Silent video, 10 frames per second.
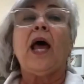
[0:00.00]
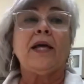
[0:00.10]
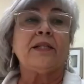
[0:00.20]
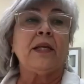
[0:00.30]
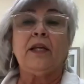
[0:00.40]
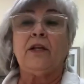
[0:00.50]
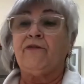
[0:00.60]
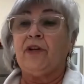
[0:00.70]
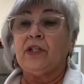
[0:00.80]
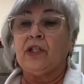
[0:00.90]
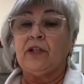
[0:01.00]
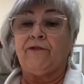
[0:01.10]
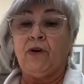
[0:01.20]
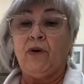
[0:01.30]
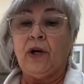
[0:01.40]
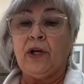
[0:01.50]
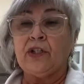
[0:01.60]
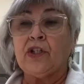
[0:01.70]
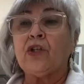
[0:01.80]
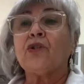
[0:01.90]
as it innervates different
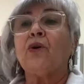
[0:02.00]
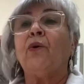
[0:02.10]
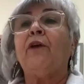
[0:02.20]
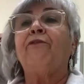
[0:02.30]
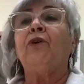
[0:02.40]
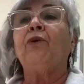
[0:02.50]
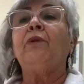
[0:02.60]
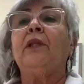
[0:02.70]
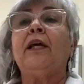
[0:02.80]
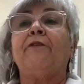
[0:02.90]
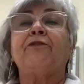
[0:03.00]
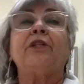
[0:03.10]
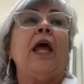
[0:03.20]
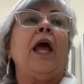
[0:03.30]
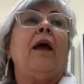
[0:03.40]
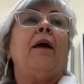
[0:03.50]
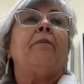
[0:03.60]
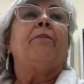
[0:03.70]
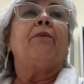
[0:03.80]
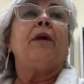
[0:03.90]
organs. So if you lift,
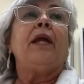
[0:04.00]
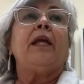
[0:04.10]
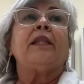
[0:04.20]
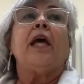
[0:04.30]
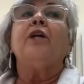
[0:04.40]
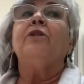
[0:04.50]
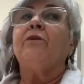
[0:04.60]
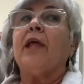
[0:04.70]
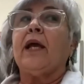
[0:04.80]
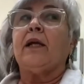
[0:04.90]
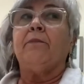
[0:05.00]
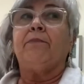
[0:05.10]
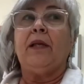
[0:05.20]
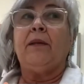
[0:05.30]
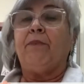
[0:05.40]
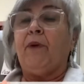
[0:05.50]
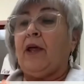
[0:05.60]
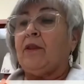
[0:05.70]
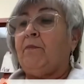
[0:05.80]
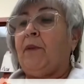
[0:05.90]
breathe, do that complete
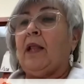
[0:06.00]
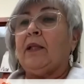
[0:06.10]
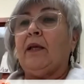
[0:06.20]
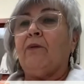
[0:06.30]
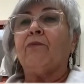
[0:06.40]
breath, belly,